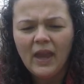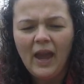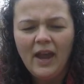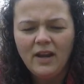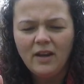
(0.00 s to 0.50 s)

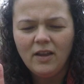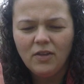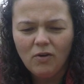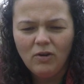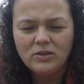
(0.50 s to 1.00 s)
and
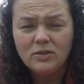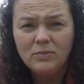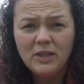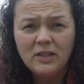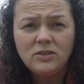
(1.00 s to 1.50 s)
they're awesome
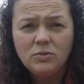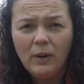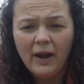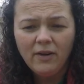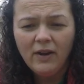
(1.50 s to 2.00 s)
because you
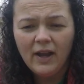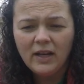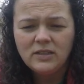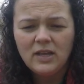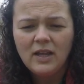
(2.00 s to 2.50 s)
buy your
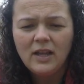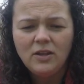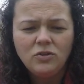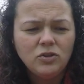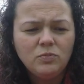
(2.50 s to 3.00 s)
eggs and then
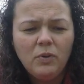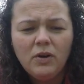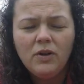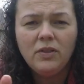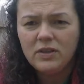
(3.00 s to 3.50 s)
you just
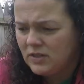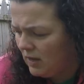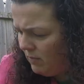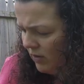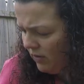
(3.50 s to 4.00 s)
put the
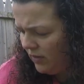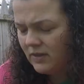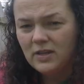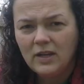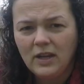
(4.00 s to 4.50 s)
same dirt
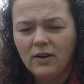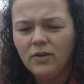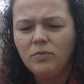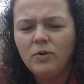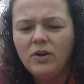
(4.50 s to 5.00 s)
that's in here,
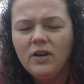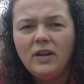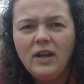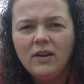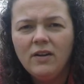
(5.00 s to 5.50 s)
you put it in
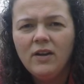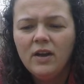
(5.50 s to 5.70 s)
here,